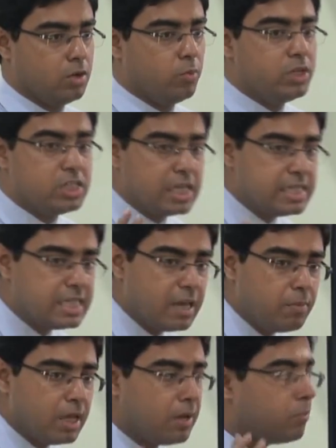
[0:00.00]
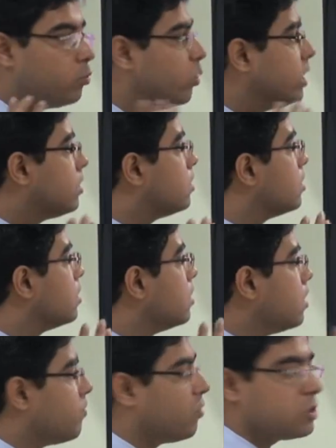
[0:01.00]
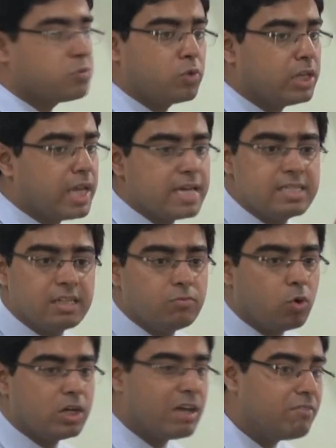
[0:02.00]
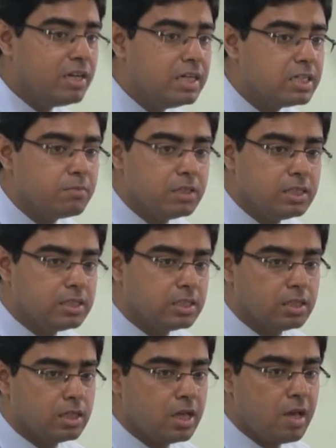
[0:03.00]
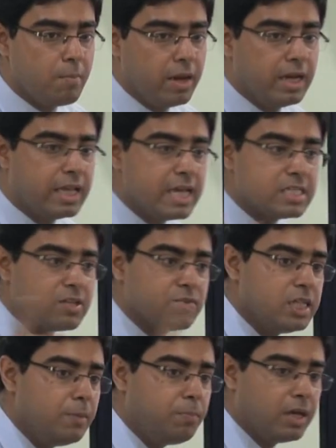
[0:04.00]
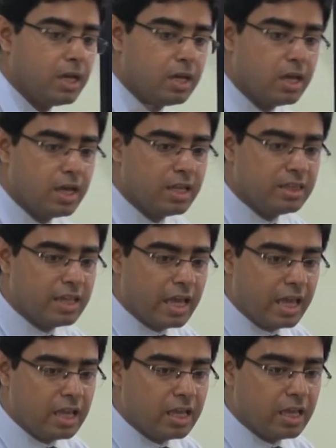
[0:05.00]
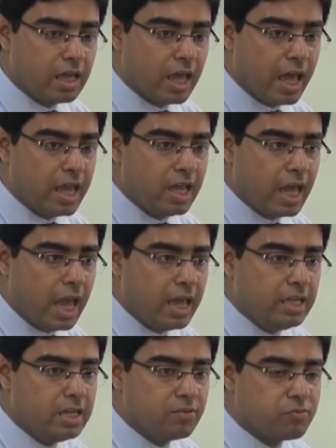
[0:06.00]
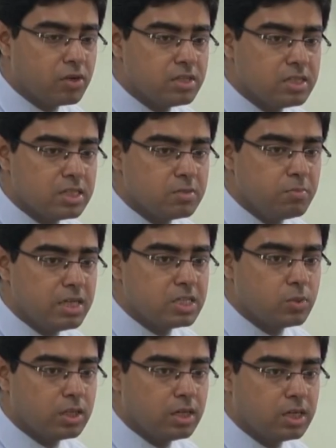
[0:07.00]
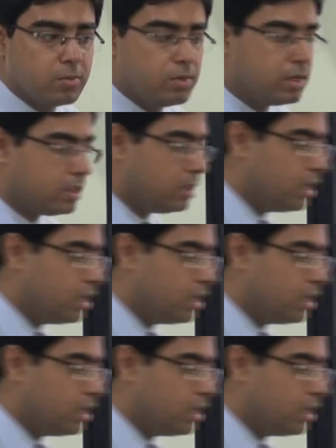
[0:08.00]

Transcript: With gelsemium, with phosphoric acid, you won't have irritability. But in case of sepia, the indifference is mixed with irritability.